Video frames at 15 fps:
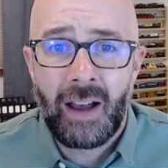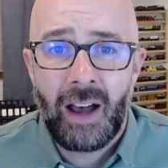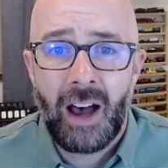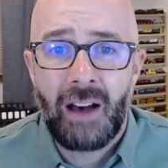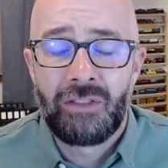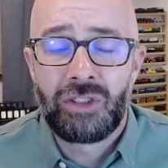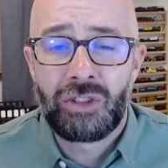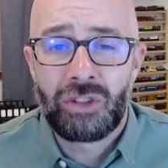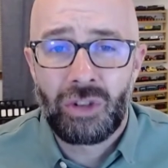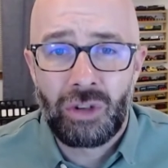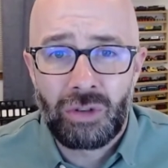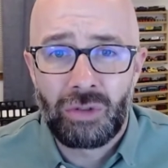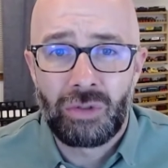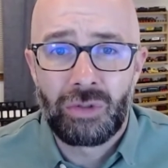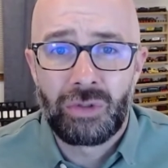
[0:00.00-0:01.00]
of
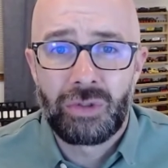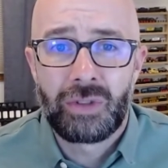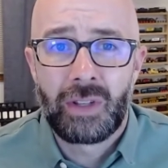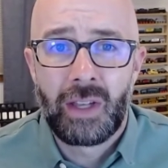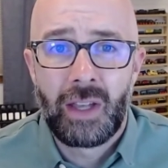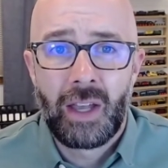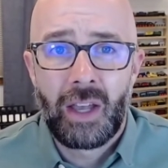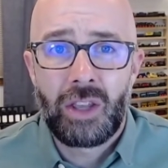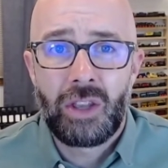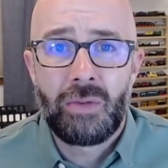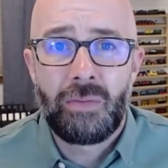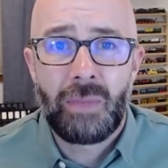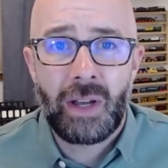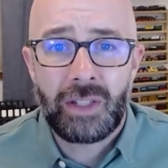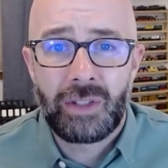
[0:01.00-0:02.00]
circles. You
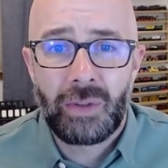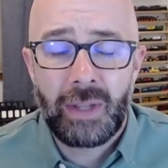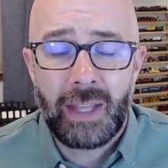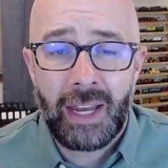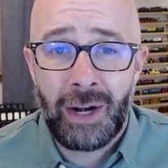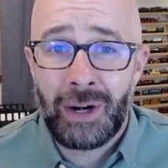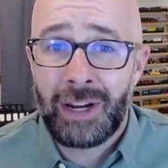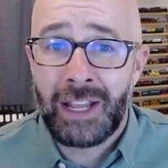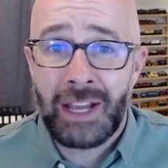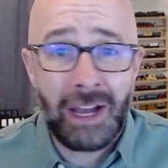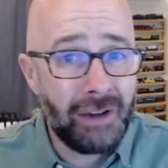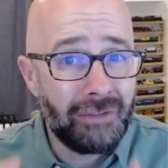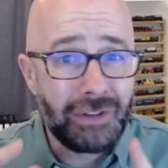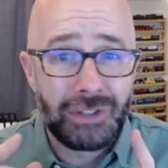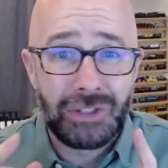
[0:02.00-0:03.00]
must know the area
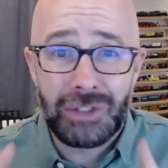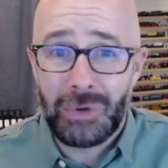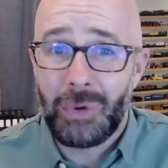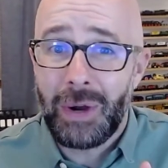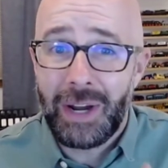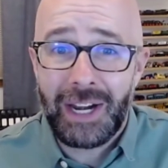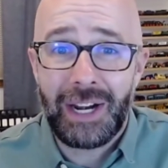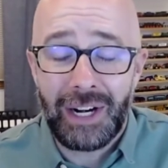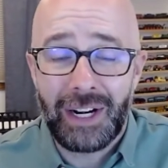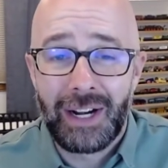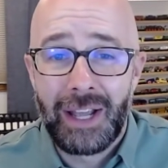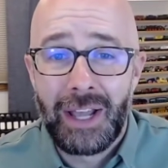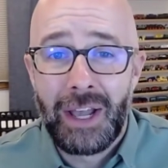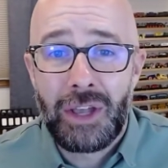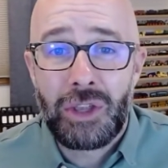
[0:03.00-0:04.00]
of a square.
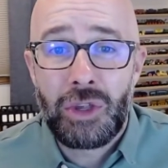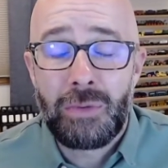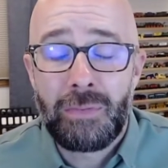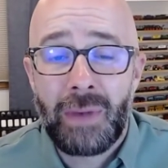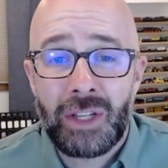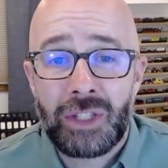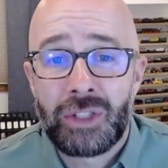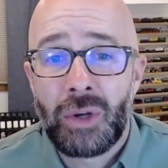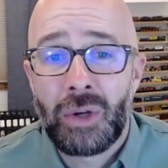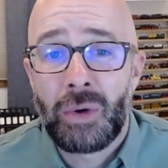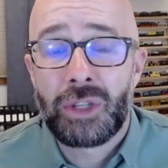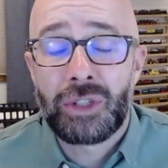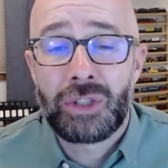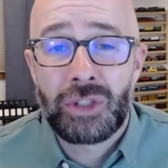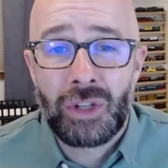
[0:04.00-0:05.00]
You must know
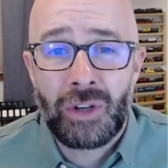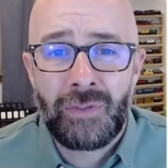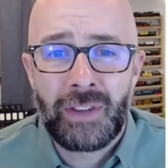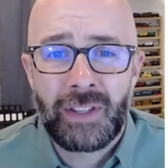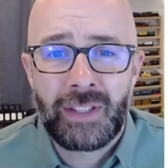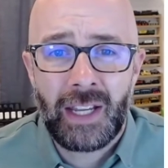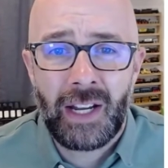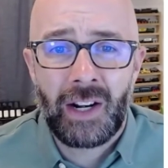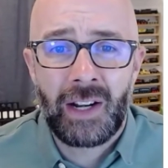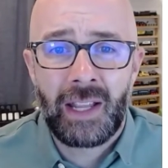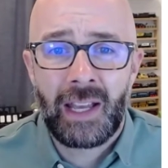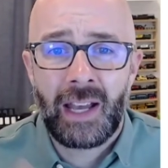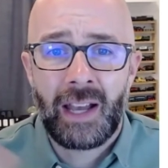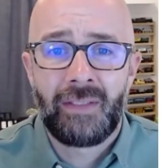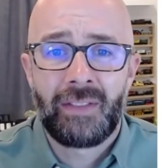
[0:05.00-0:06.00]
the surface
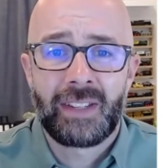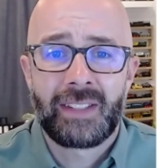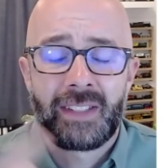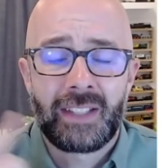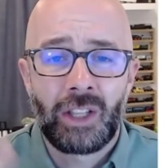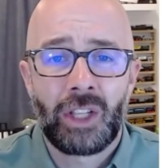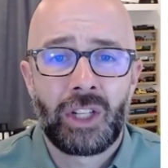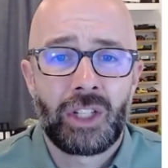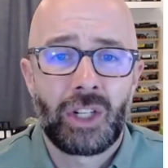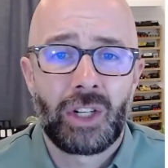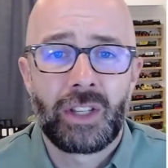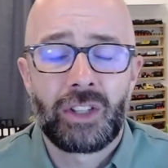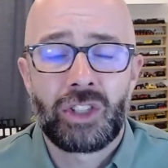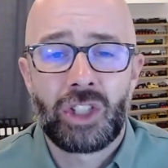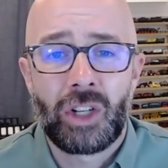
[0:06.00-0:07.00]
area of a cylinder,
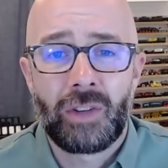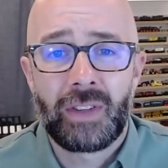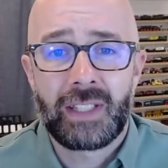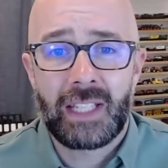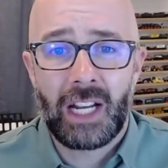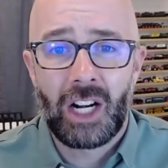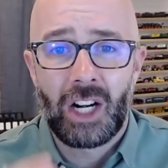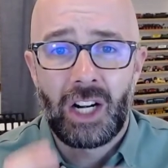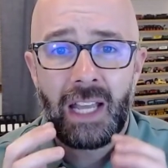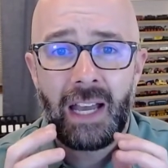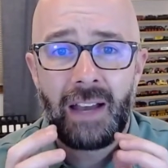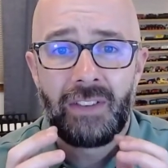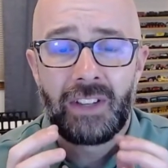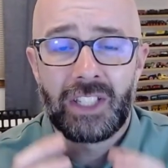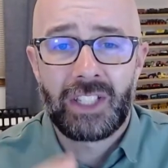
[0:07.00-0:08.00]
the surface area
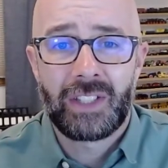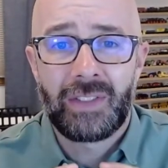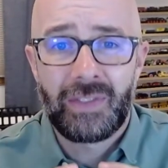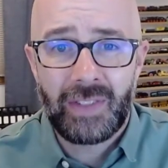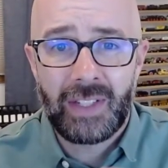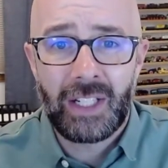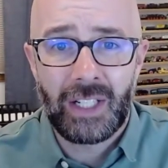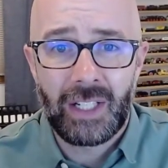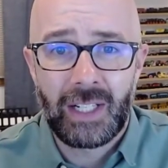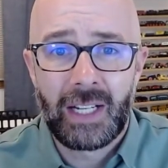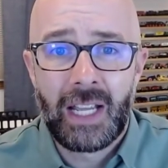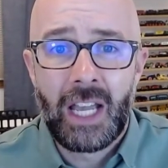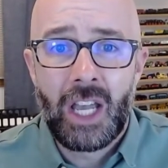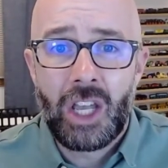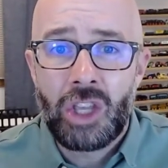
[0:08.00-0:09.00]
of a sphere.
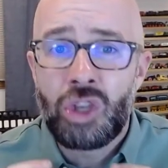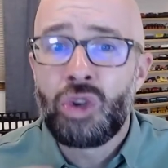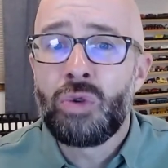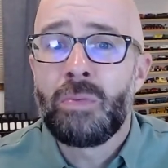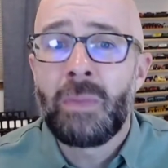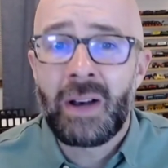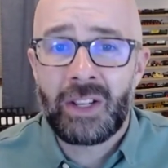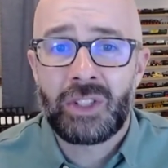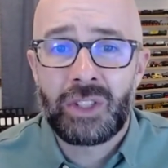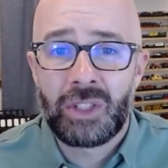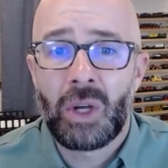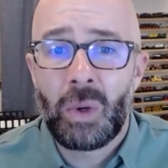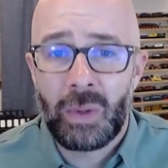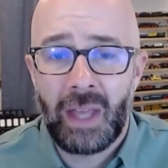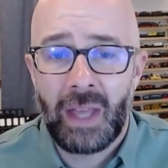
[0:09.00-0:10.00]
You must
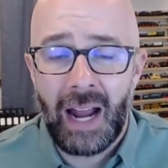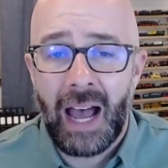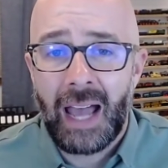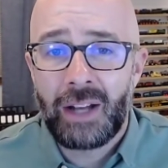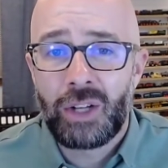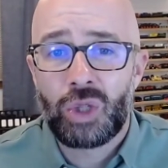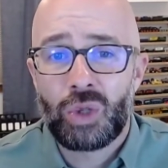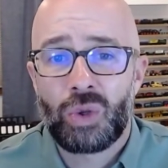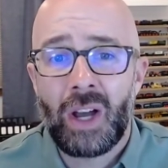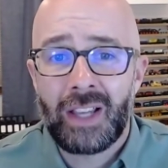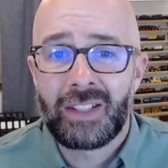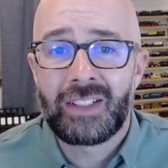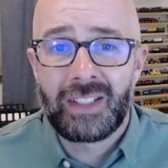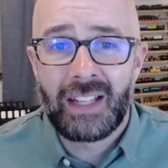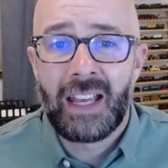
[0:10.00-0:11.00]
know that. I
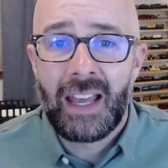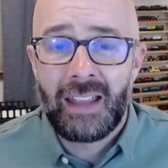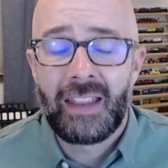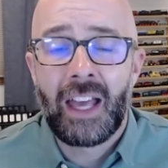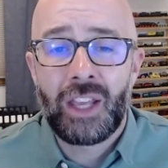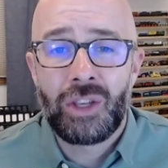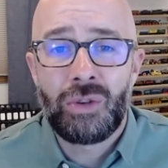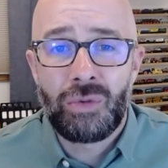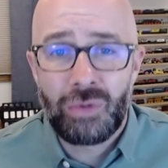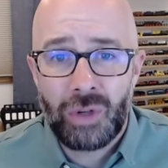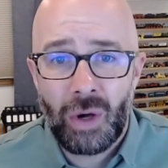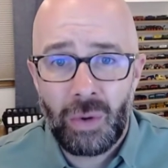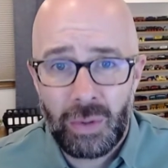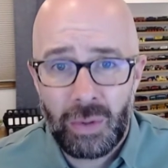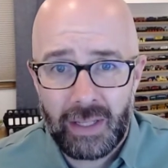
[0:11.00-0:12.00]
trust that you
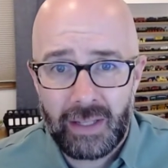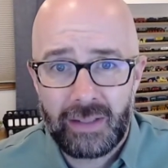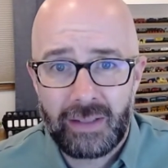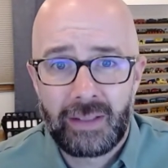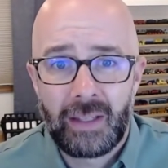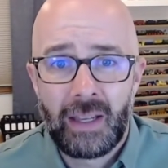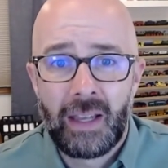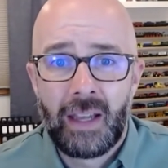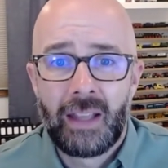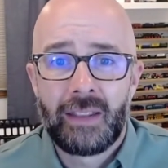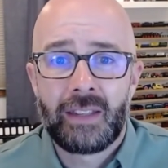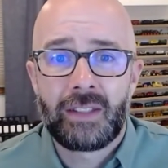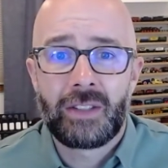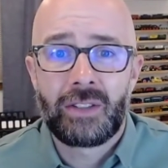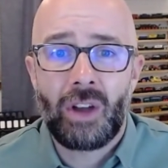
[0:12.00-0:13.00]
know this.
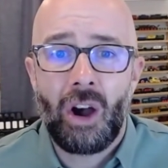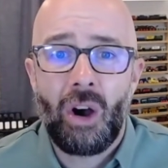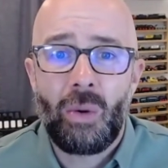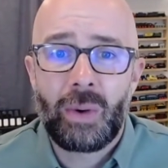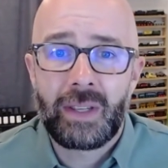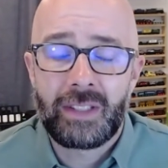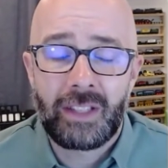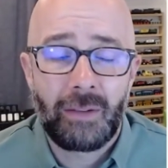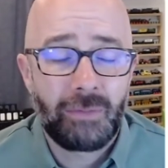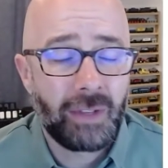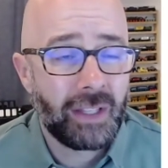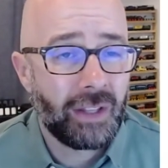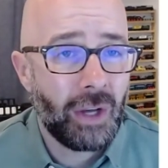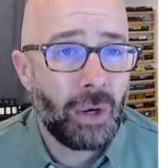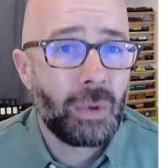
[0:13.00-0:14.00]
This is always
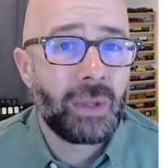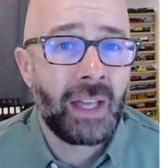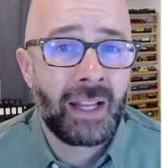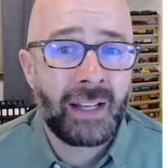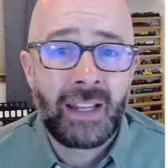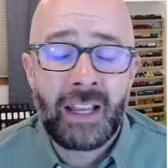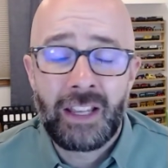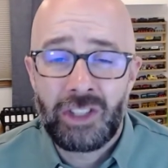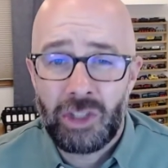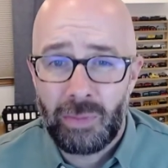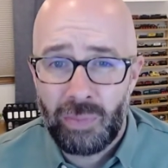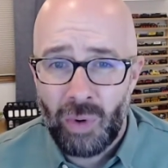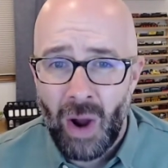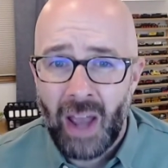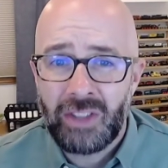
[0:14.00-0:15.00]
something, though, that
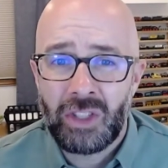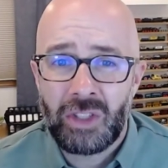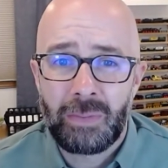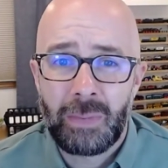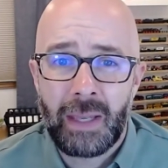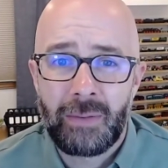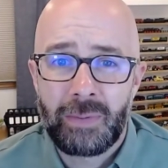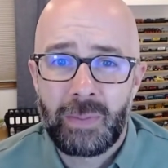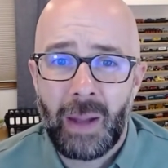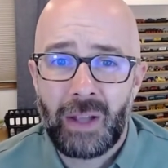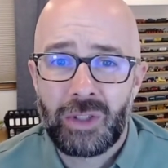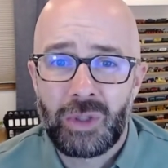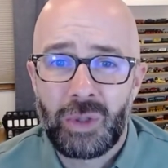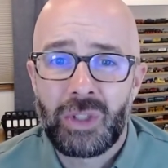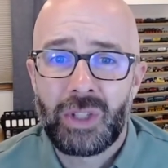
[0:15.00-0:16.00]
surprises me about
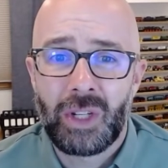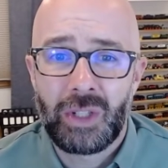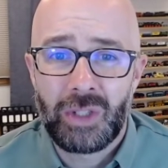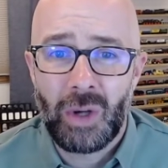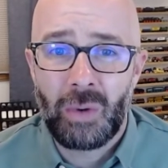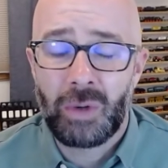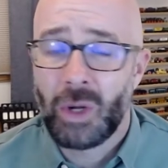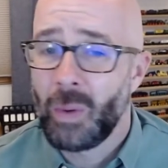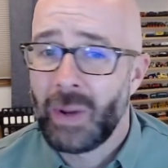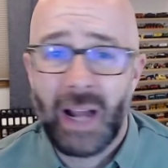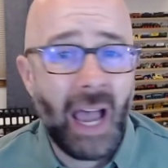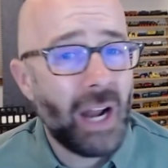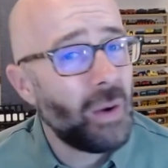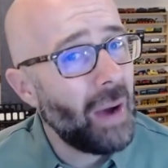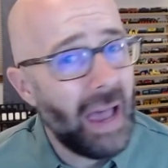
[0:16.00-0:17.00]
students that don't know, and
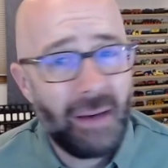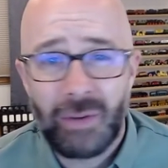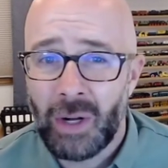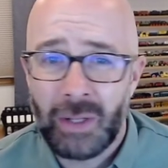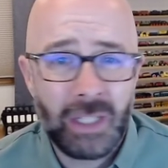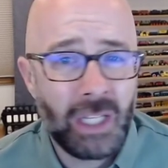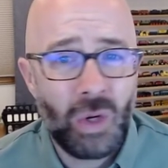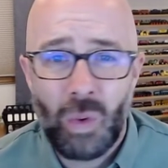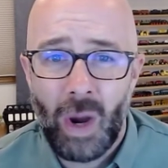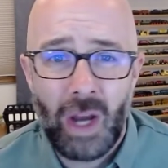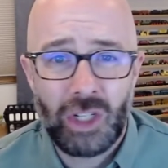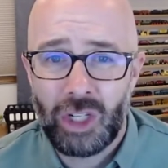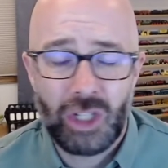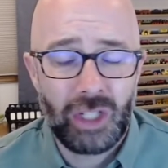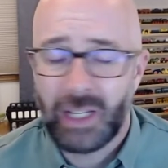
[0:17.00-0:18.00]
I don't have it on the
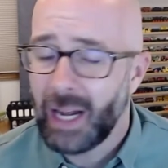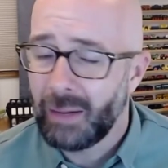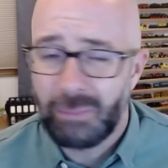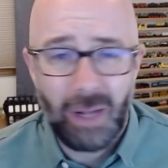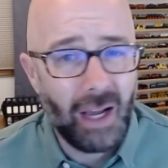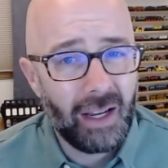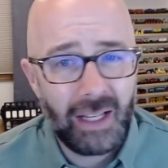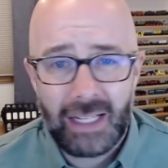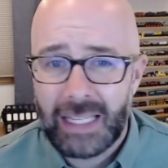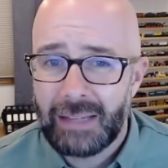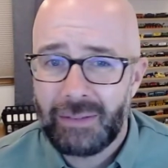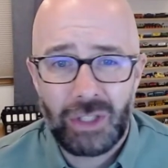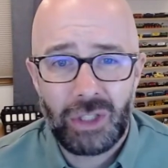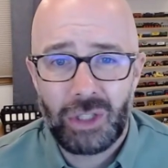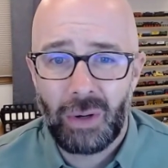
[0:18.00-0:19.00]
equation sheet. I'm not going to give
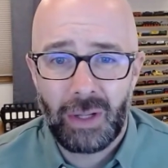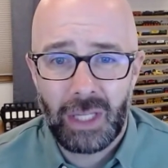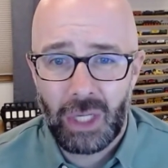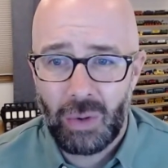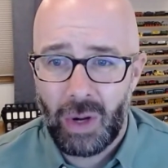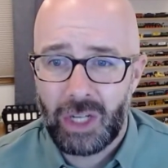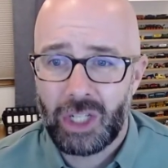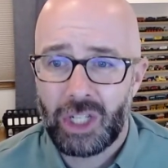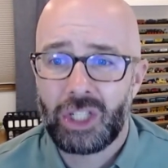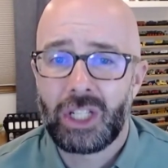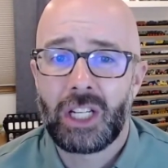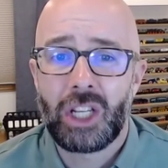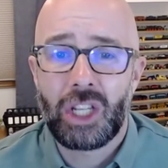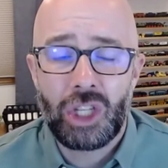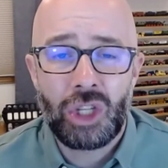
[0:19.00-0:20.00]
it to you on the equation
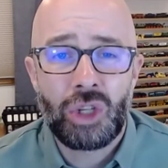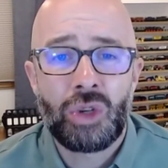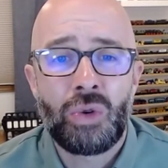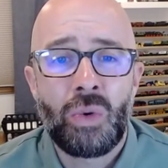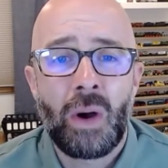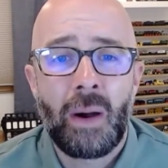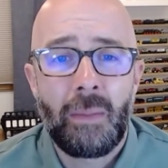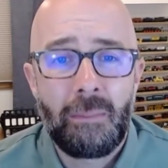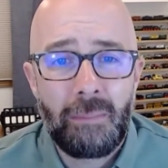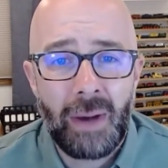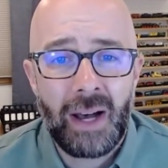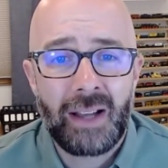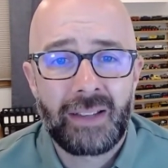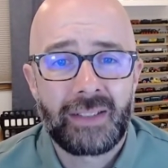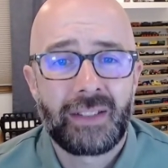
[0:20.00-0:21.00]
sheet. You
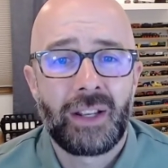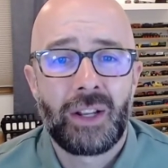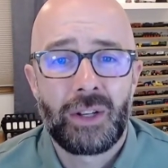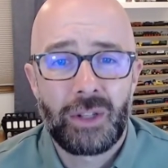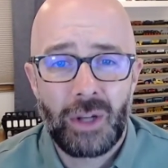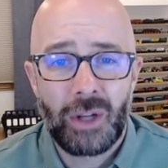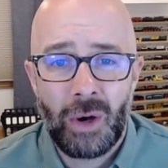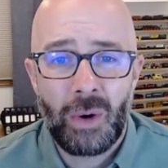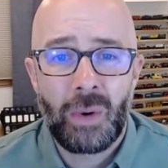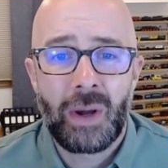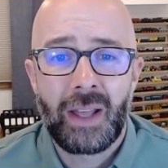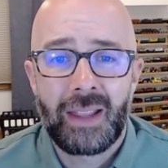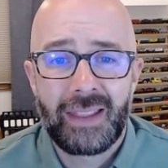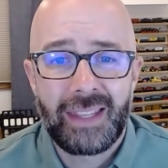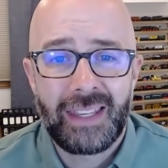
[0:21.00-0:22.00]
must know
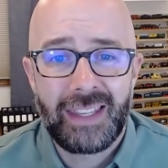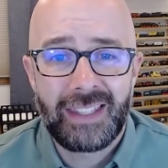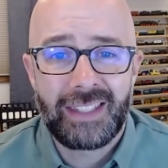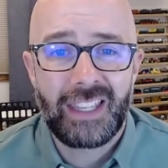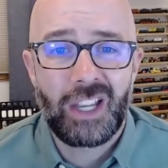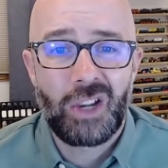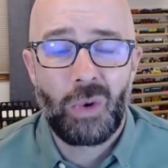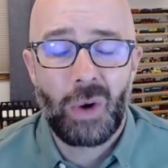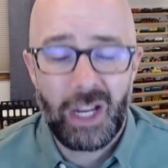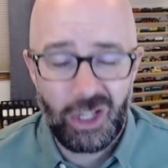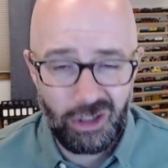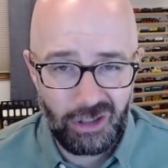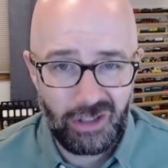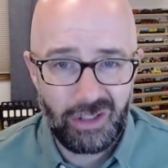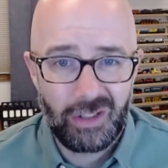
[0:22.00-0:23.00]
these
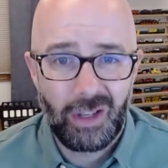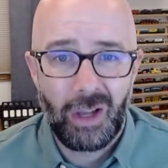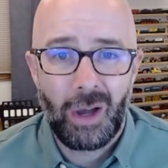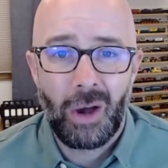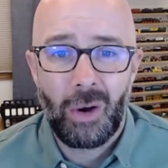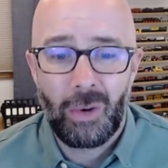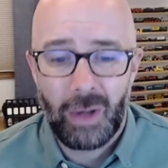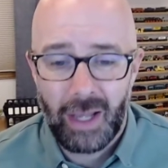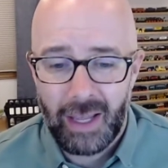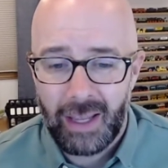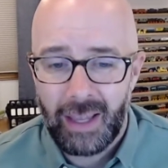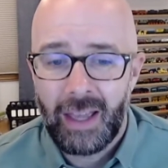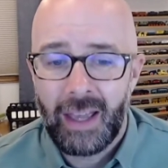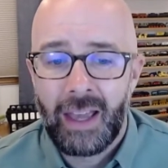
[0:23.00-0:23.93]
equations, okay?